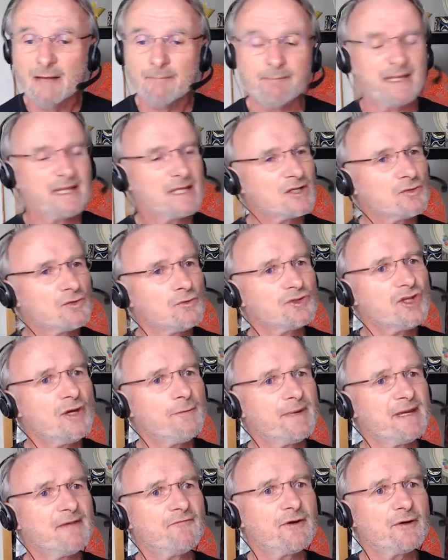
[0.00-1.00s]
but there's also
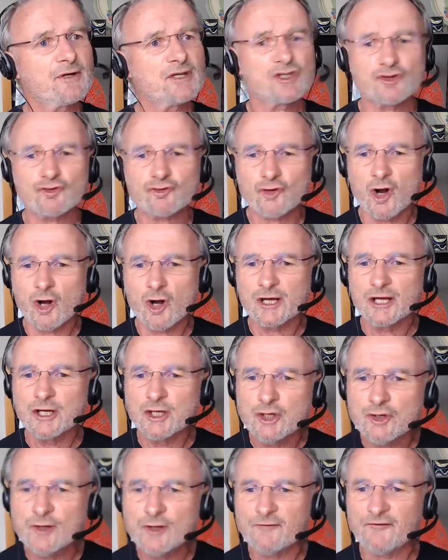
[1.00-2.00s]
been very strong and
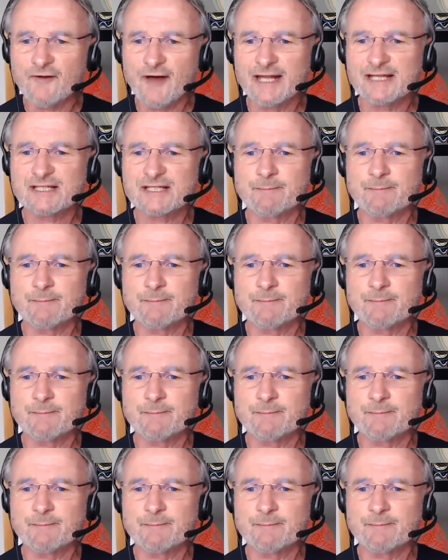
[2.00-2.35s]
unified